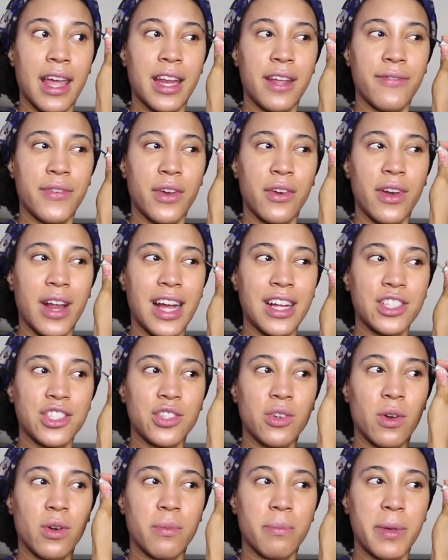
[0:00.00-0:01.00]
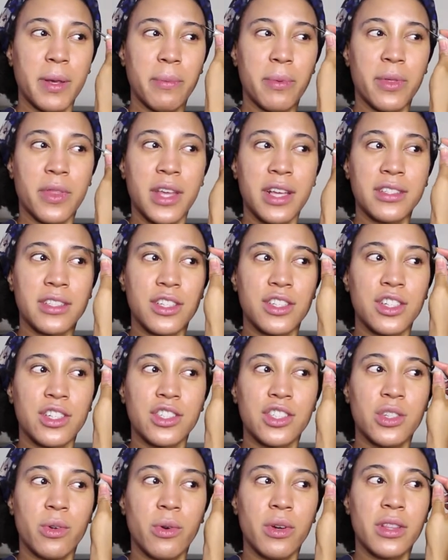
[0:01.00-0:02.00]
And if you're not showing people things that
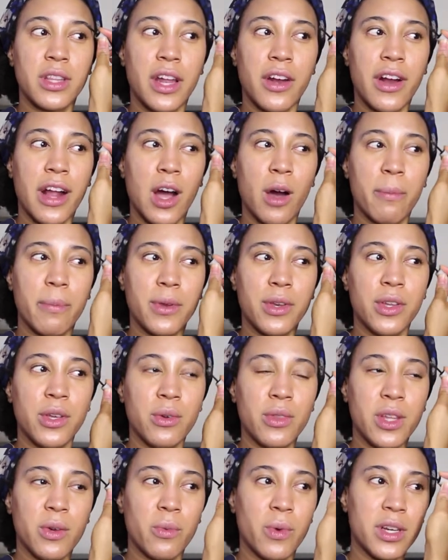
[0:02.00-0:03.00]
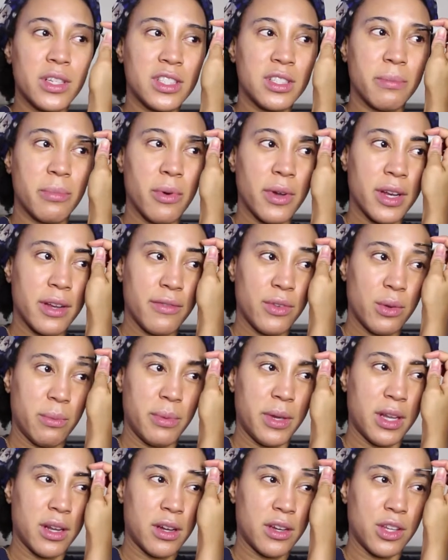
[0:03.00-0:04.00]
you're doing that are helping you, then what is the point of you
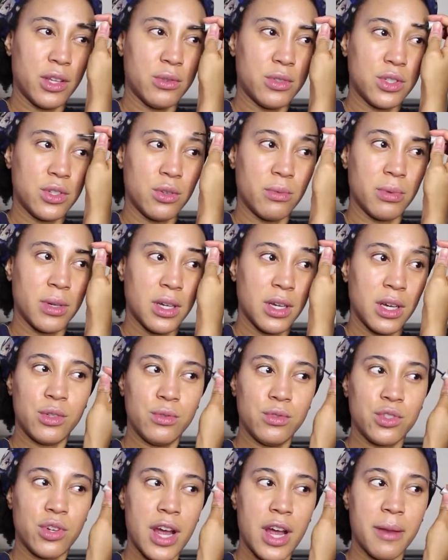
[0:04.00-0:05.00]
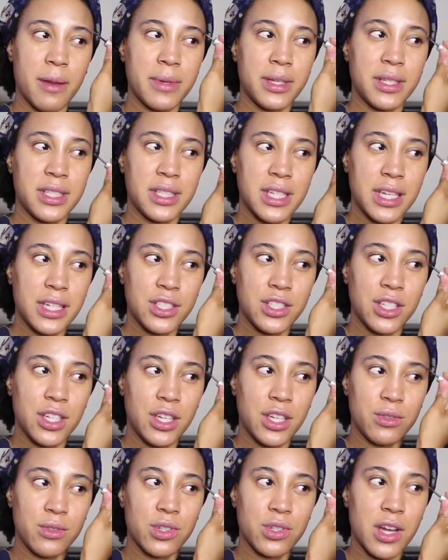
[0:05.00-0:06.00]
being on YouTube? You trying to be stingy,
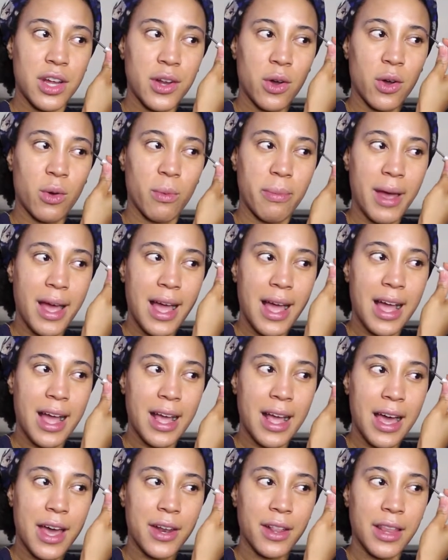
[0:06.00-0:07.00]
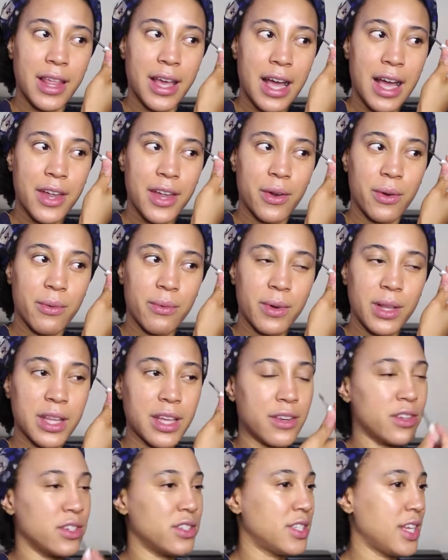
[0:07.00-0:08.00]
you trying to hold back. I, like, I don't really
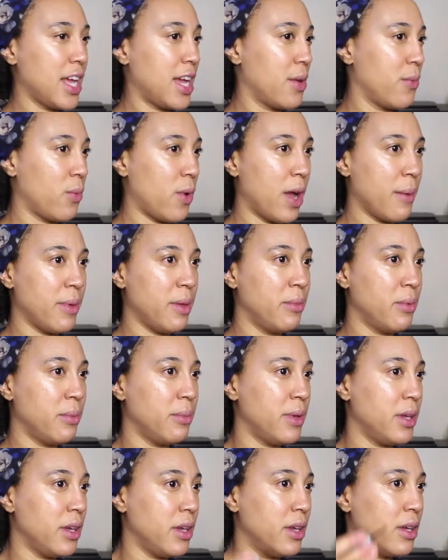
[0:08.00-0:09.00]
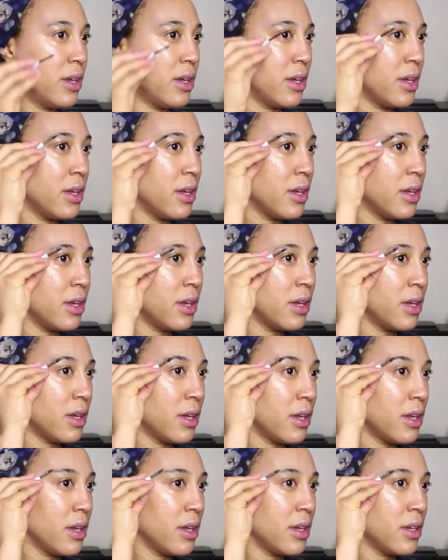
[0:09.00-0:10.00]
understand why people be
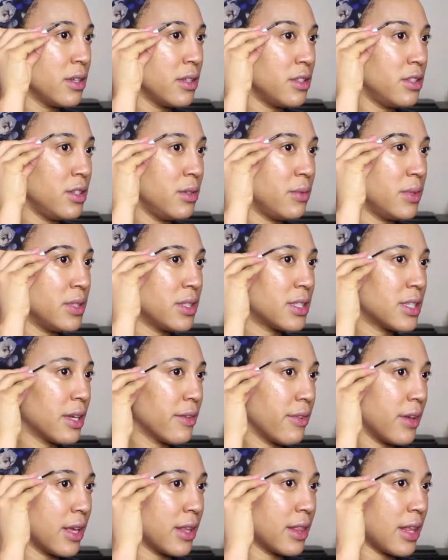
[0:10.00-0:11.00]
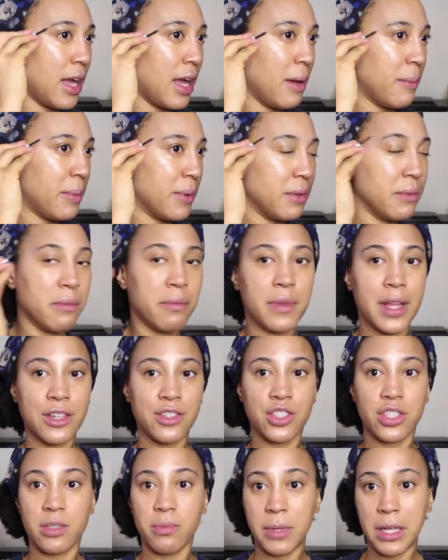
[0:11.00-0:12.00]
doing stuff like that, but that's
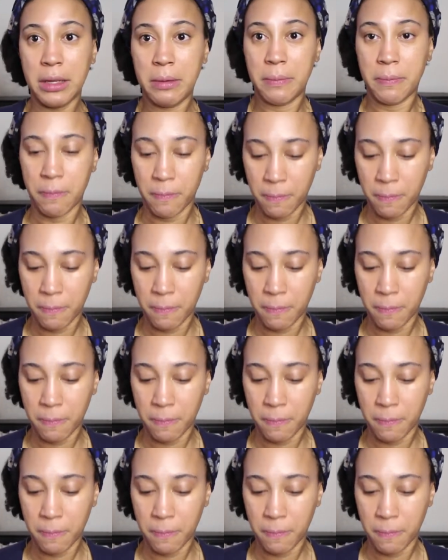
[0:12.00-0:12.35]
just me.